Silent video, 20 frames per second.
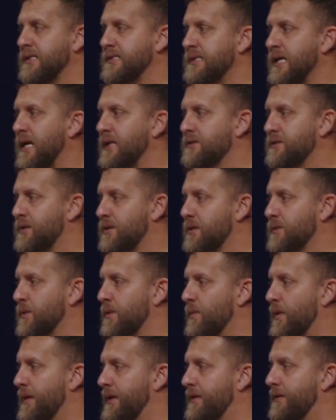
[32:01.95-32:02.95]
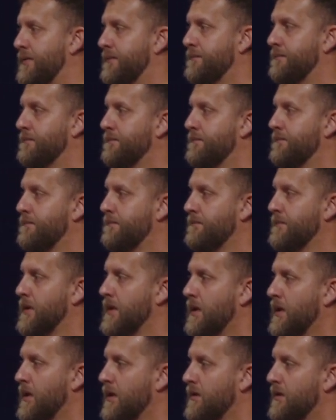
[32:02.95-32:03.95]
not as good as we wanted,
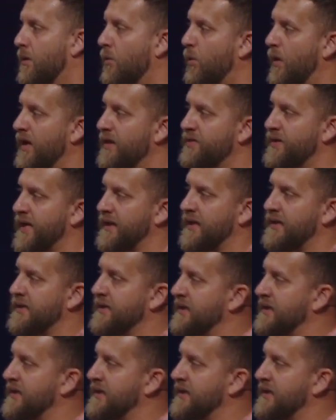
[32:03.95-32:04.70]
the one thing that didn't